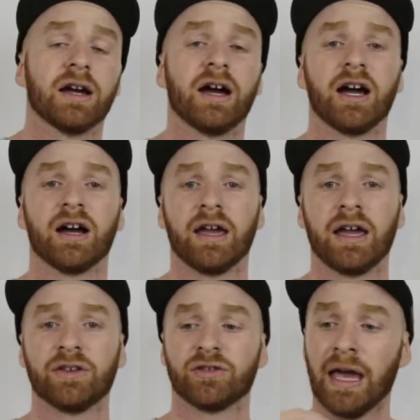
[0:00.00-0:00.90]

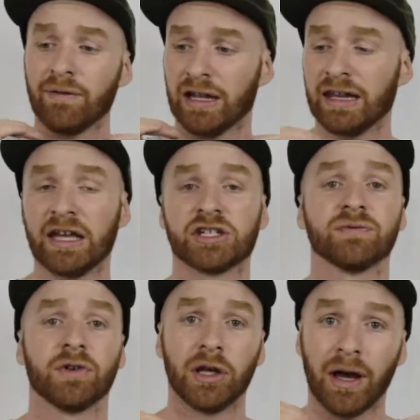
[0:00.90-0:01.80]
and so have a
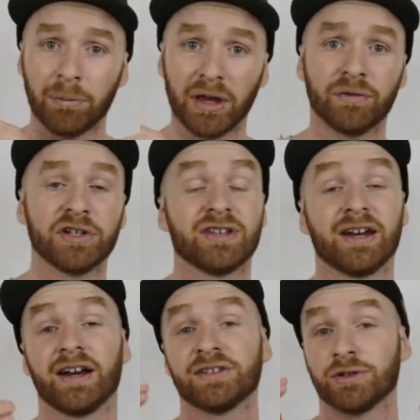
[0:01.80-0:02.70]
collection video up every
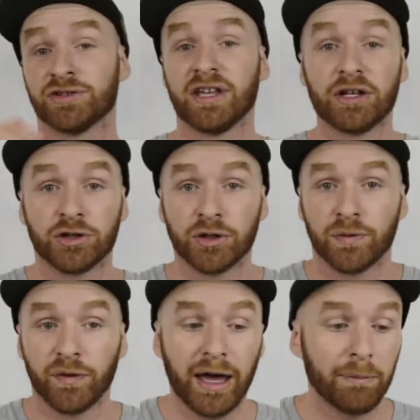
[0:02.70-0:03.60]
Saturday, so stay tuned
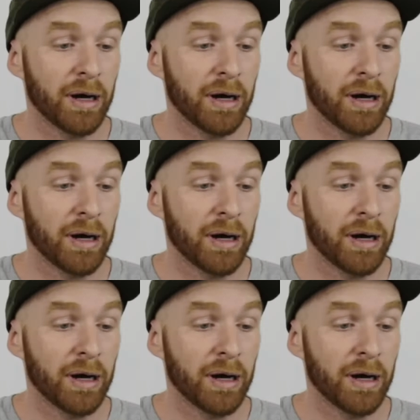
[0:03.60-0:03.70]
for that.